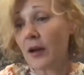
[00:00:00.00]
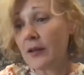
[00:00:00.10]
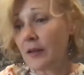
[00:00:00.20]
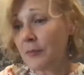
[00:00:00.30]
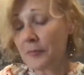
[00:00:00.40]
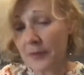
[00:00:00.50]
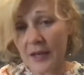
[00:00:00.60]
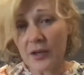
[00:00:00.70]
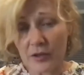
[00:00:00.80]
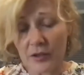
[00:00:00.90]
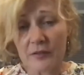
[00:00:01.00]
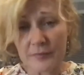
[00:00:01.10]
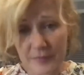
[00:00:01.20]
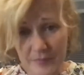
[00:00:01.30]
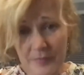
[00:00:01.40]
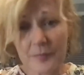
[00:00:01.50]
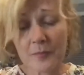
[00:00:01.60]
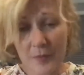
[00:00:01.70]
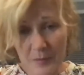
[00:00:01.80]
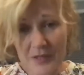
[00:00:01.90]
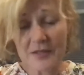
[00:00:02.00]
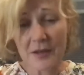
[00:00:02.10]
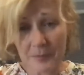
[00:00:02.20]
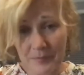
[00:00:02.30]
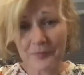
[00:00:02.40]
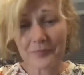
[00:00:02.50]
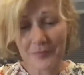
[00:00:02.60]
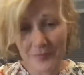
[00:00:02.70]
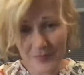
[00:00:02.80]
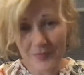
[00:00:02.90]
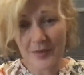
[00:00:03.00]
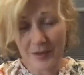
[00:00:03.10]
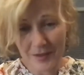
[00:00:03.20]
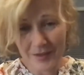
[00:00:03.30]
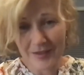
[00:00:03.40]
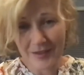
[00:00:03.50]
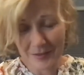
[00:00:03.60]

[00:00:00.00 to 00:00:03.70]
I am planning on it, big time. Yeah.